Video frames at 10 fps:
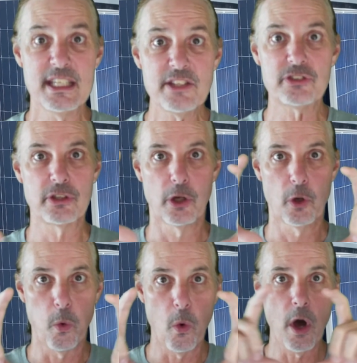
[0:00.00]
its
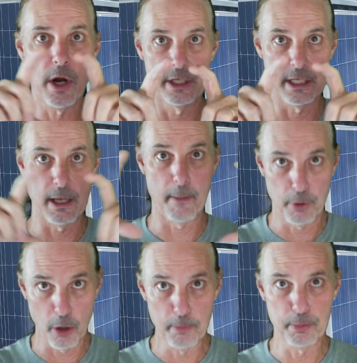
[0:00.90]
quantity,
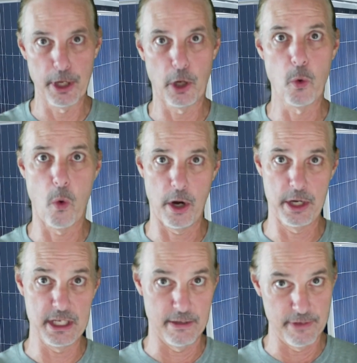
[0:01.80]
appropriate
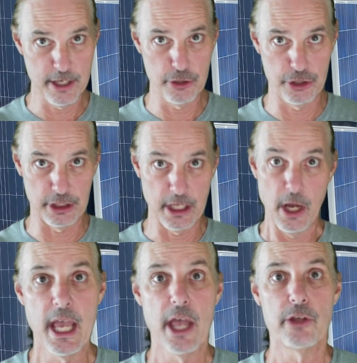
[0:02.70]
quantity of energy,
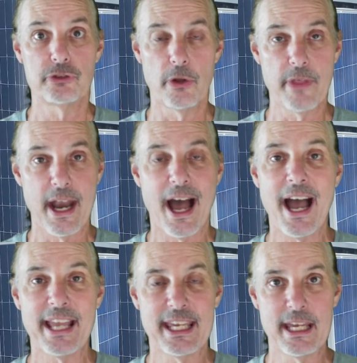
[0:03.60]
so that
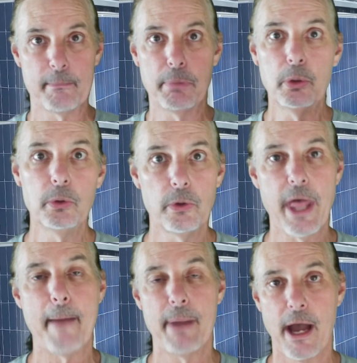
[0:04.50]
I can pull
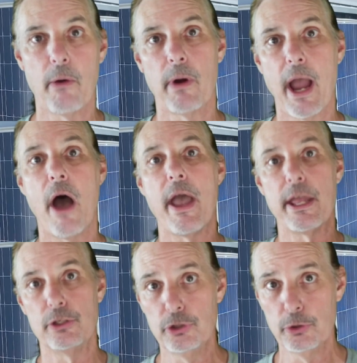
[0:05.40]
that power out
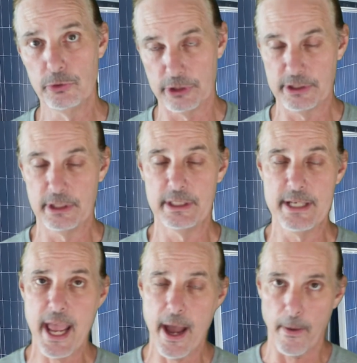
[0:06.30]
and use it.
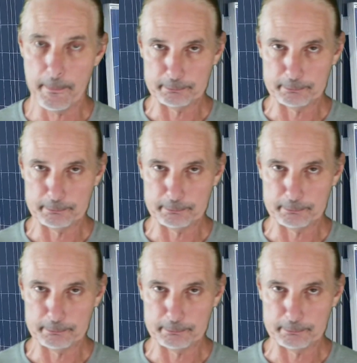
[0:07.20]
Now,